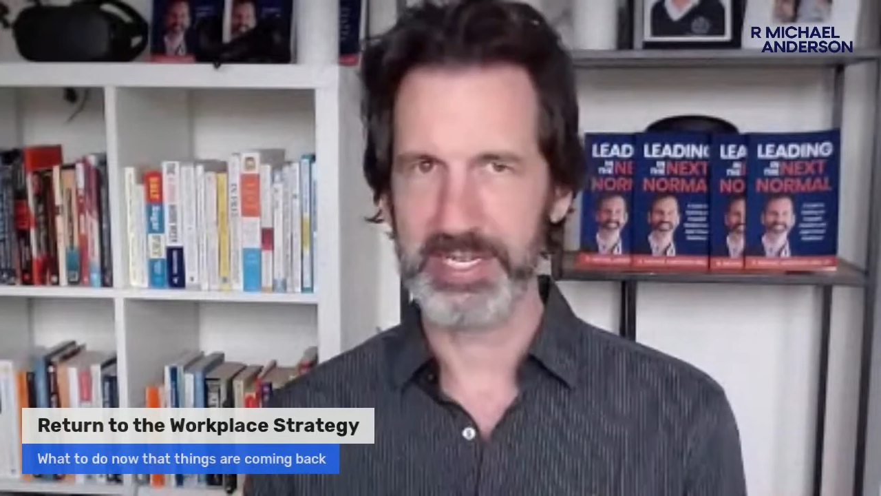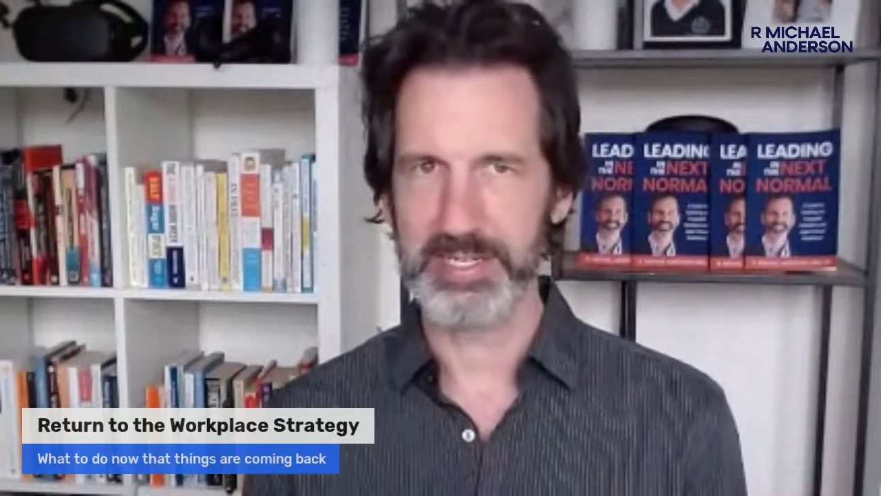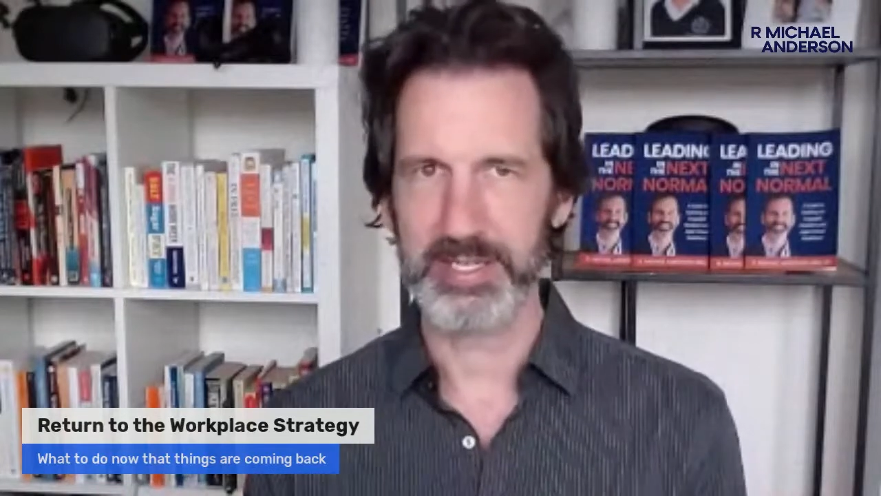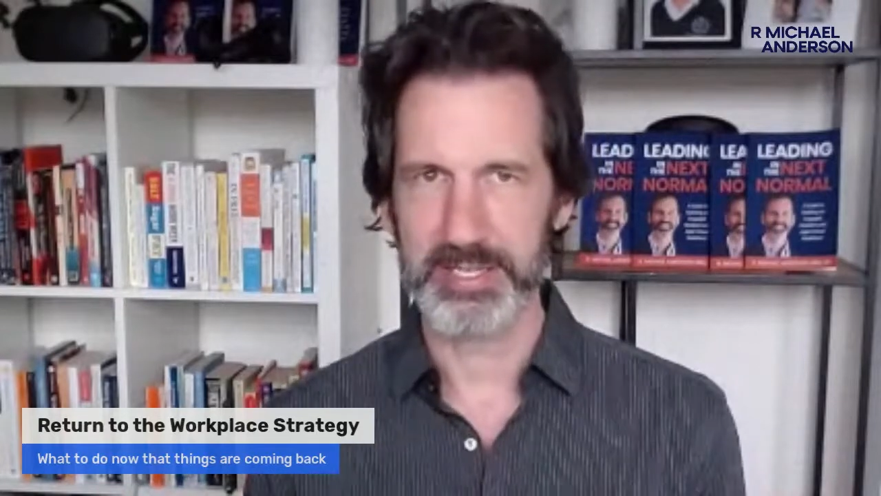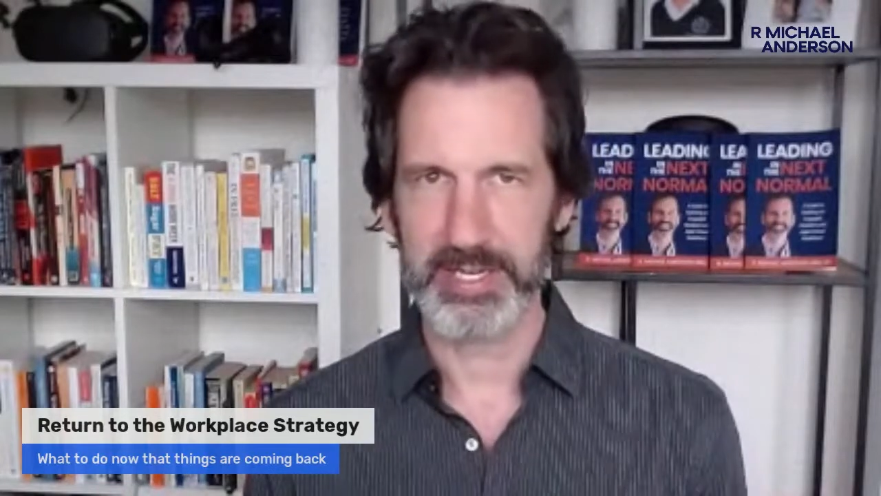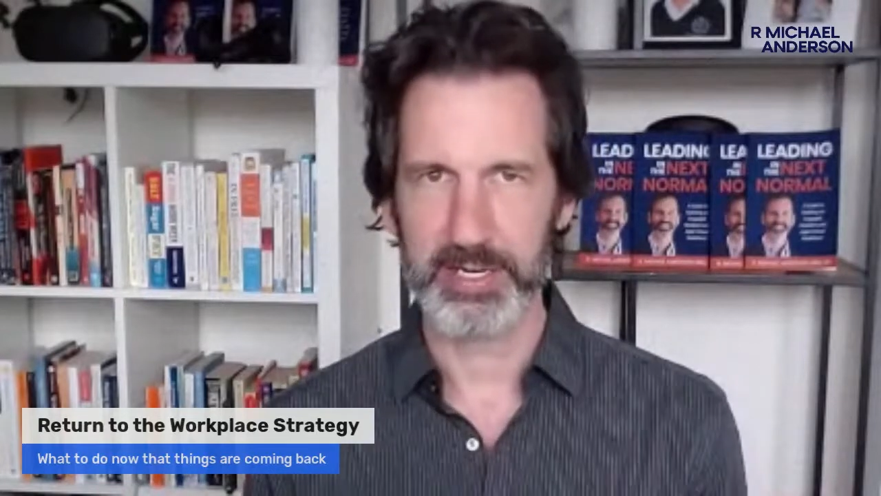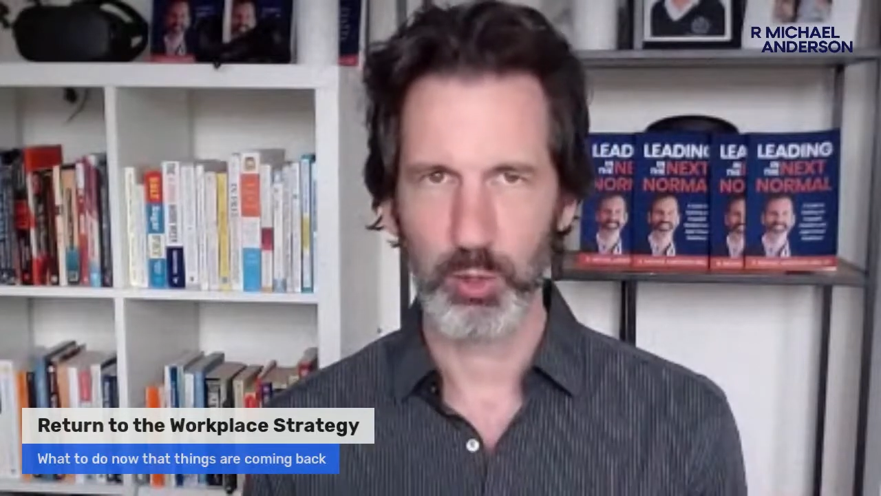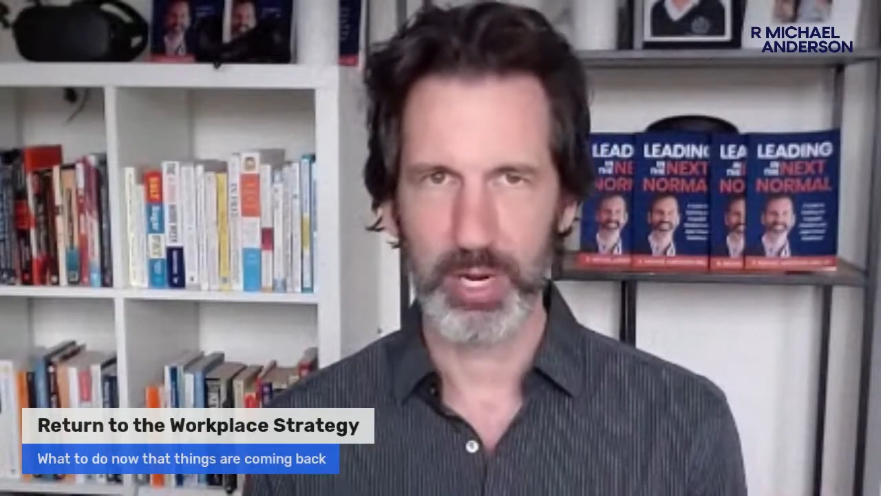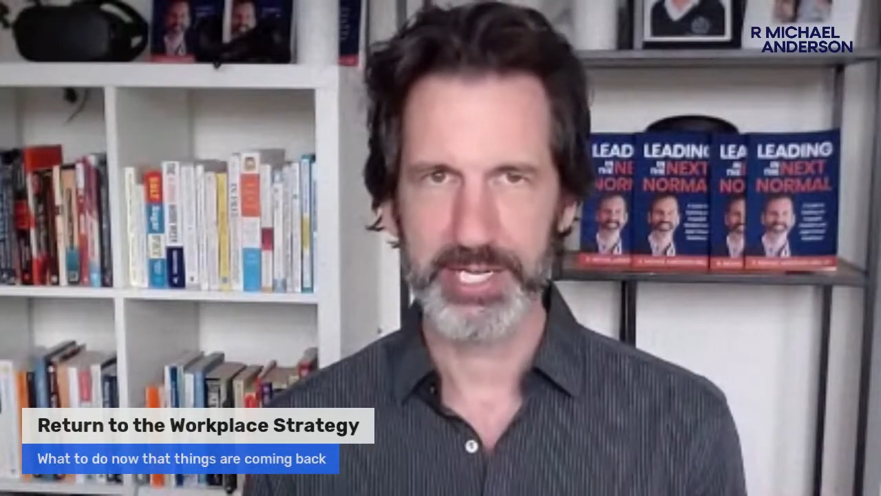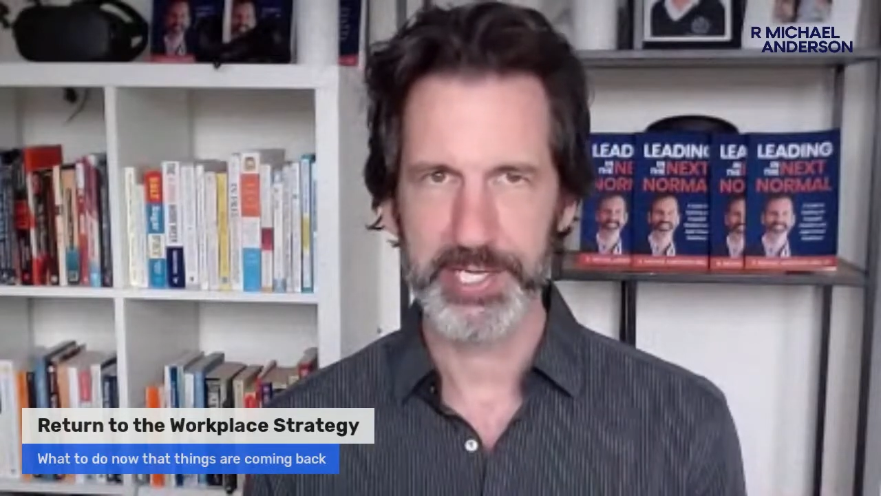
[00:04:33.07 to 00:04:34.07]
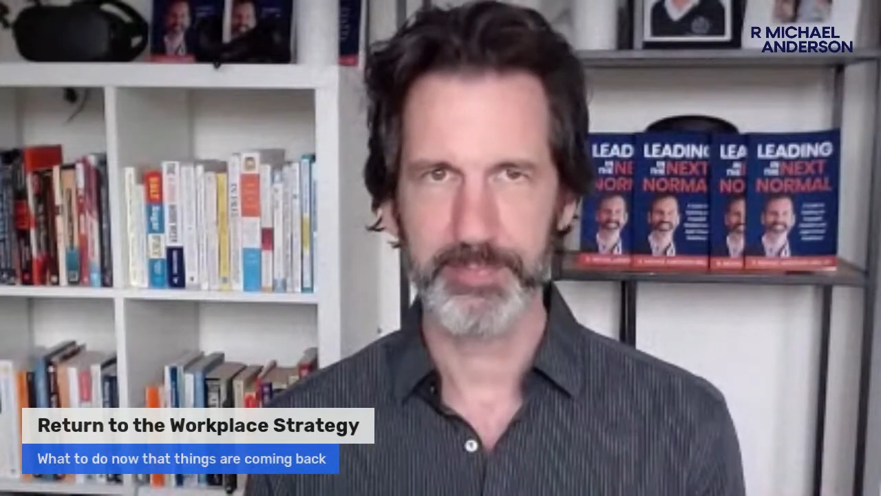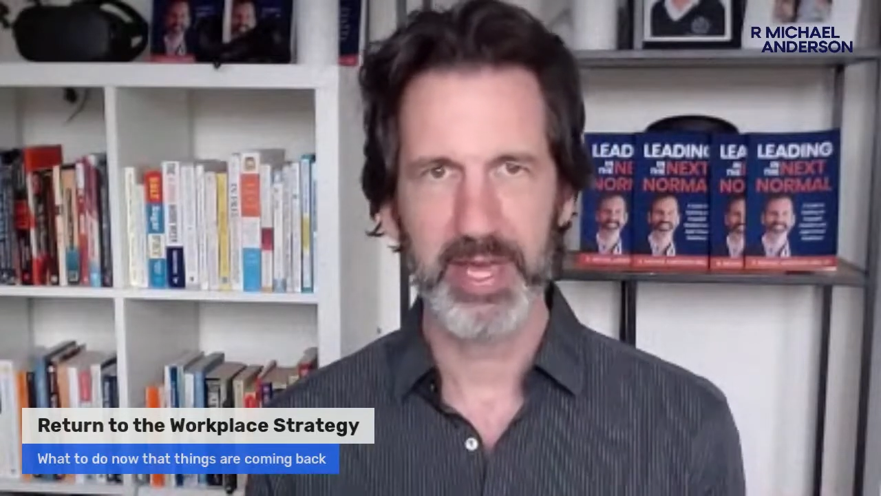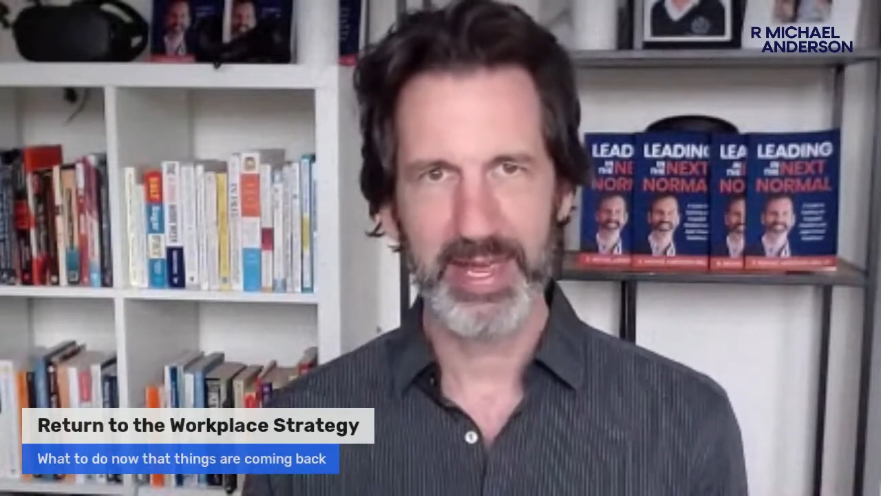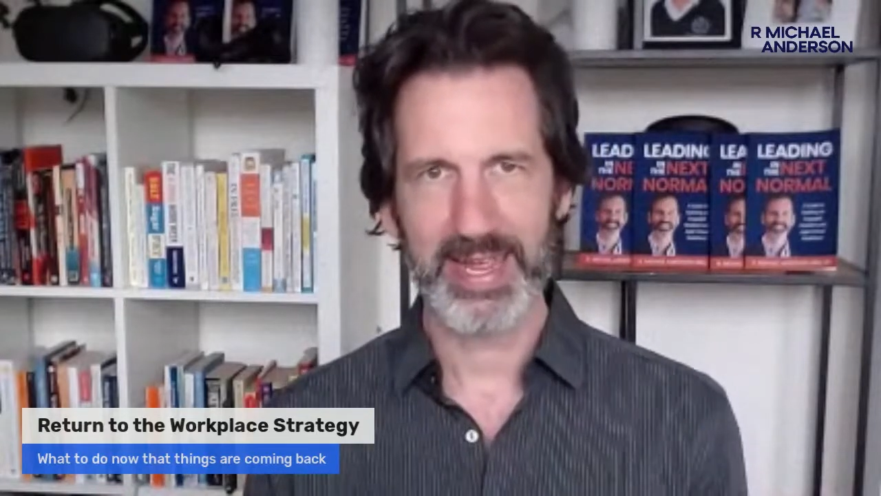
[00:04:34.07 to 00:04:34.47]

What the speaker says: into the equation,